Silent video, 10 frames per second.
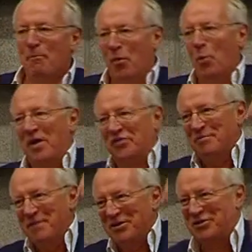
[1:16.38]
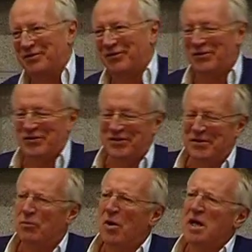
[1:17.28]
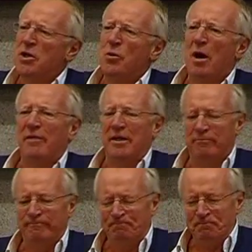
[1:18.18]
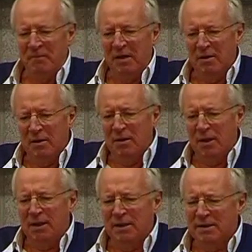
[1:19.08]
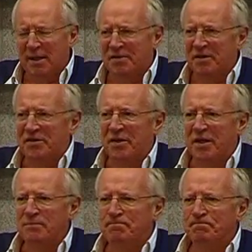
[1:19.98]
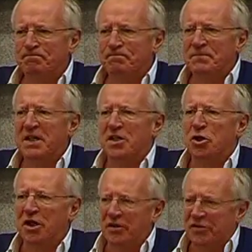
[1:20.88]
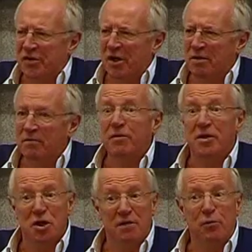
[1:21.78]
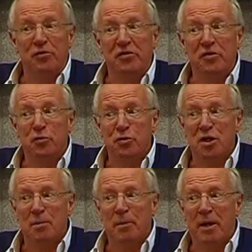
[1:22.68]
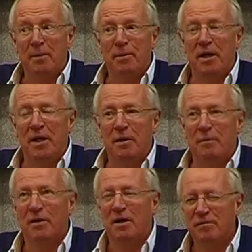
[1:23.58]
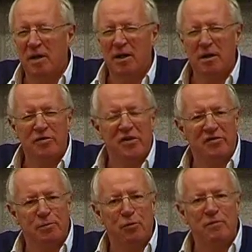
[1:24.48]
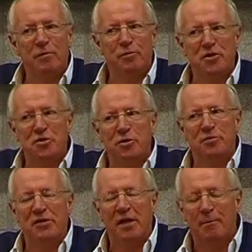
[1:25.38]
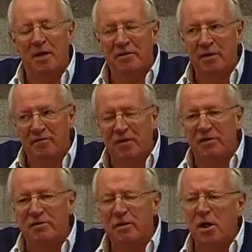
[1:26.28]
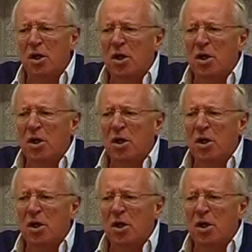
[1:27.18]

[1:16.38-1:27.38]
the Western military forces, he said, "why you are in Kazakhstan, Tajikistan, French Air Forces in Dushanbe, flying close air support for British troops in Helmand in Afghanistan.